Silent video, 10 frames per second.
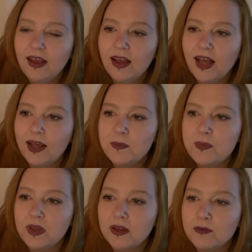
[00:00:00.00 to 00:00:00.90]

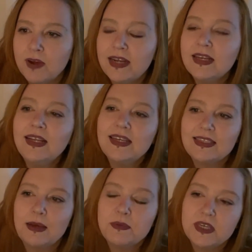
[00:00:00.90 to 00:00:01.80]
Radical
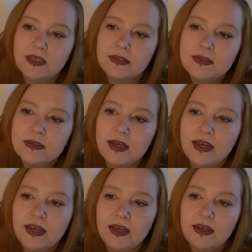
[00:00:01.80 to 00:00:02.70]
acceptance
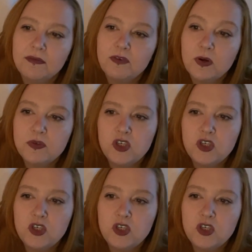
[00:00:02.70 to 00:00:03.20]
involves